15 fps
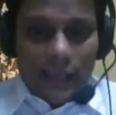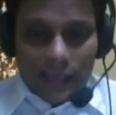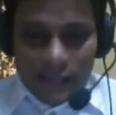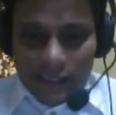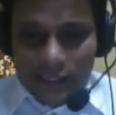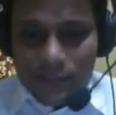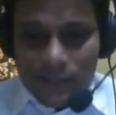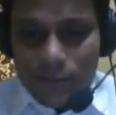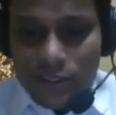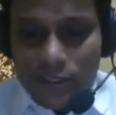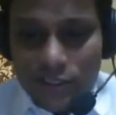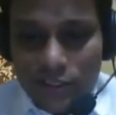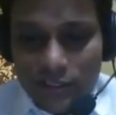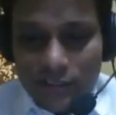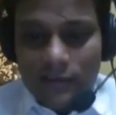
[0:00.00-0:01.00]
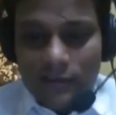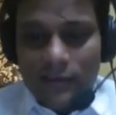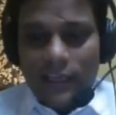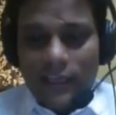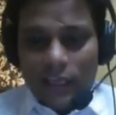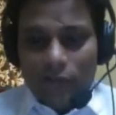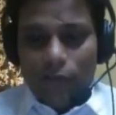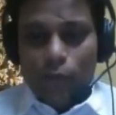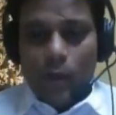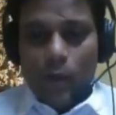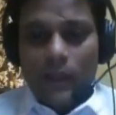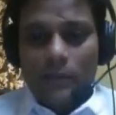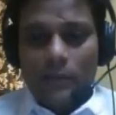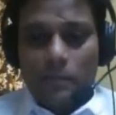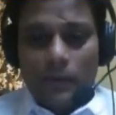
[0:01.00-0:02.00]
In this position, if
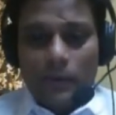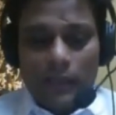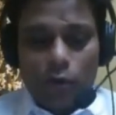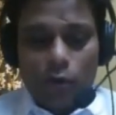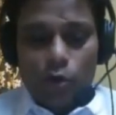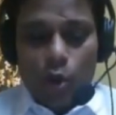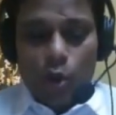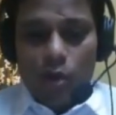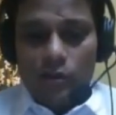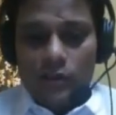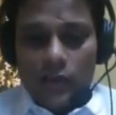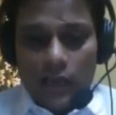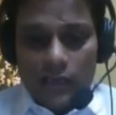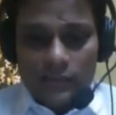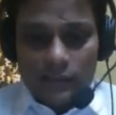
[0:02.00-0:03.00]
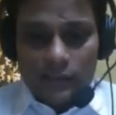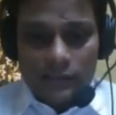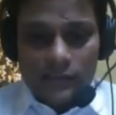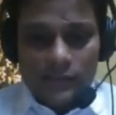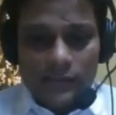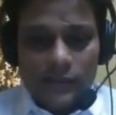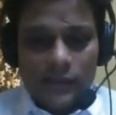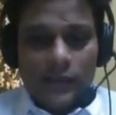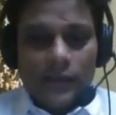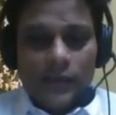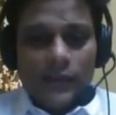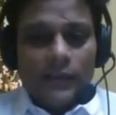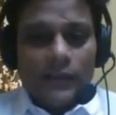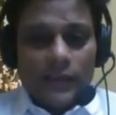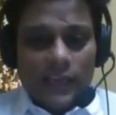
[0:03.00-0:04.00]
white player long castles,
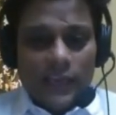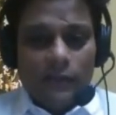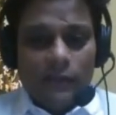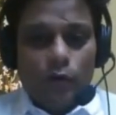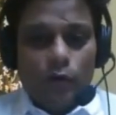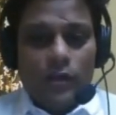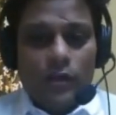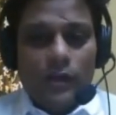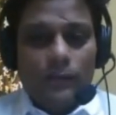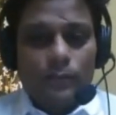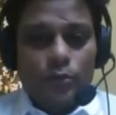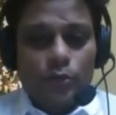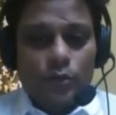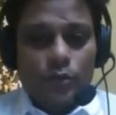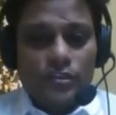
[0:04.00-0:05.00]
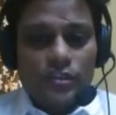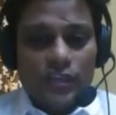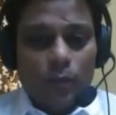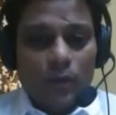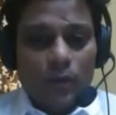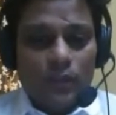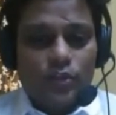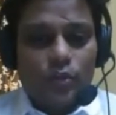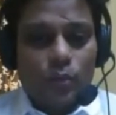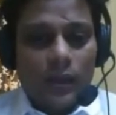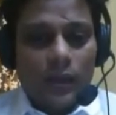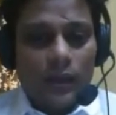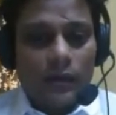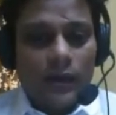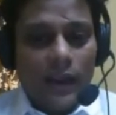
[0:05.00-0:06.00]
the king would come to the c1
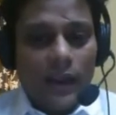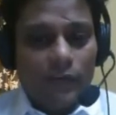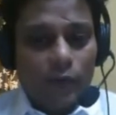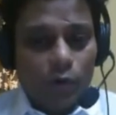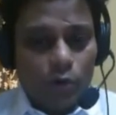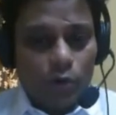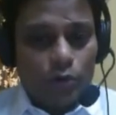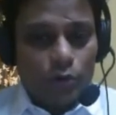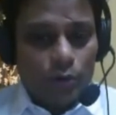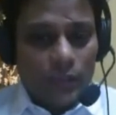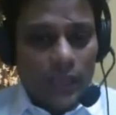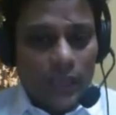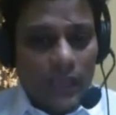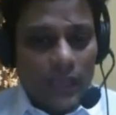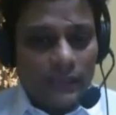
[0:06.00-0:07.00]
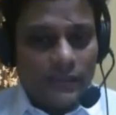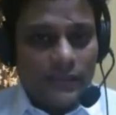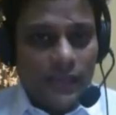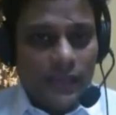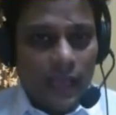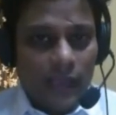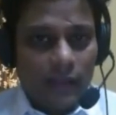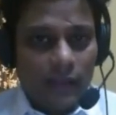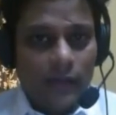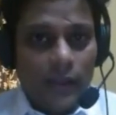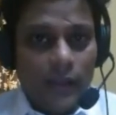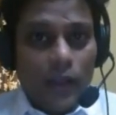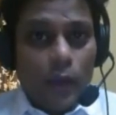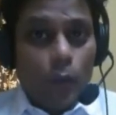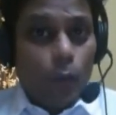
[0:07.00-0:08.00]
square and the rook to the other side,
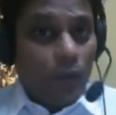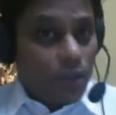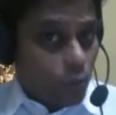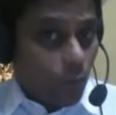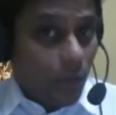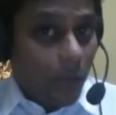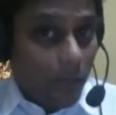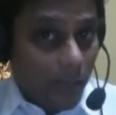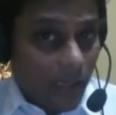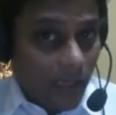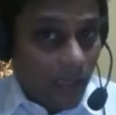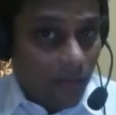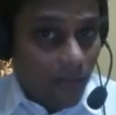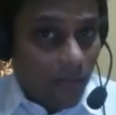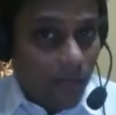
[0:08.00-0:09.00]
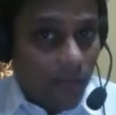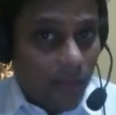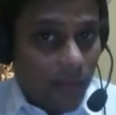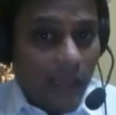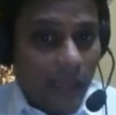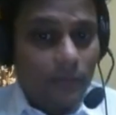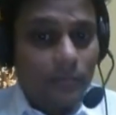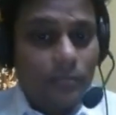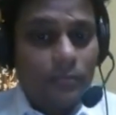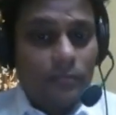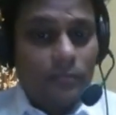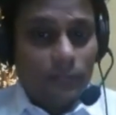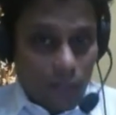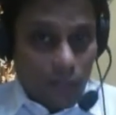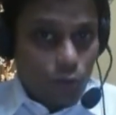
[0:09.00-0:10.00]
which will mean that
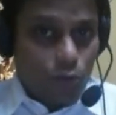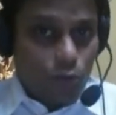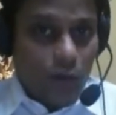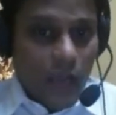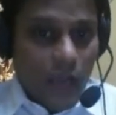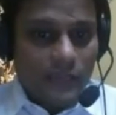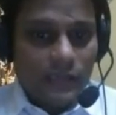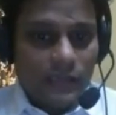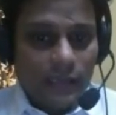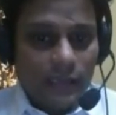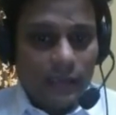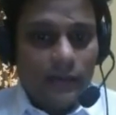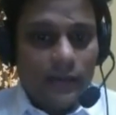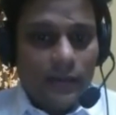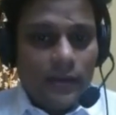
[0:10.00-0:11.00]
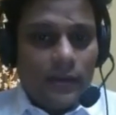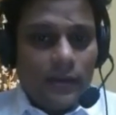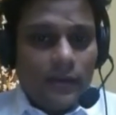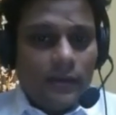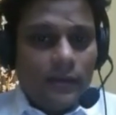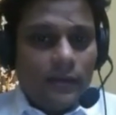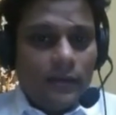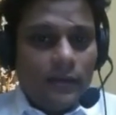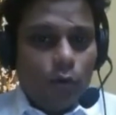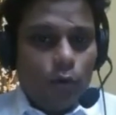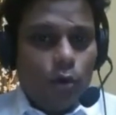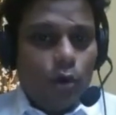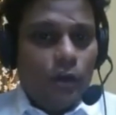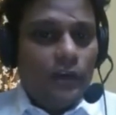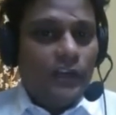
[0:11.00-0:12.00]
due to castling,
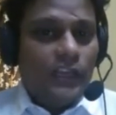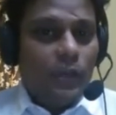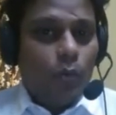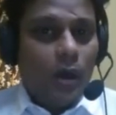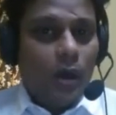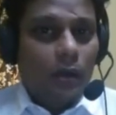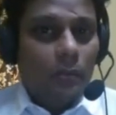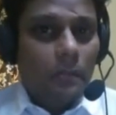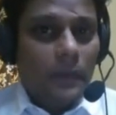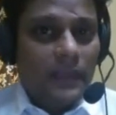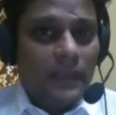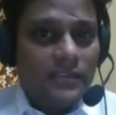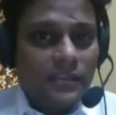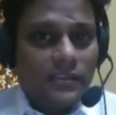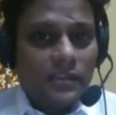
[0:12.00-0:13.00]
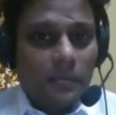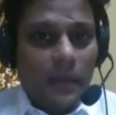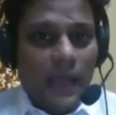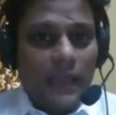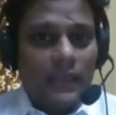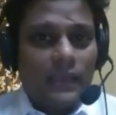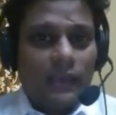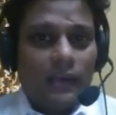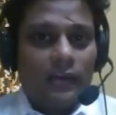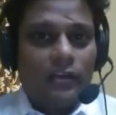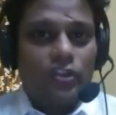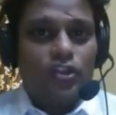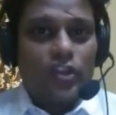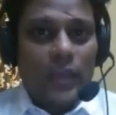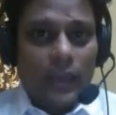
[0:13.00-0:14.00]
rook on d1 places the black king
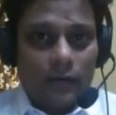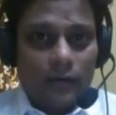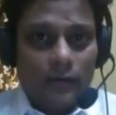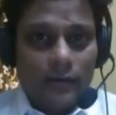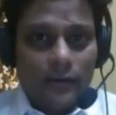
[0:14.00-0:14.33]
under check.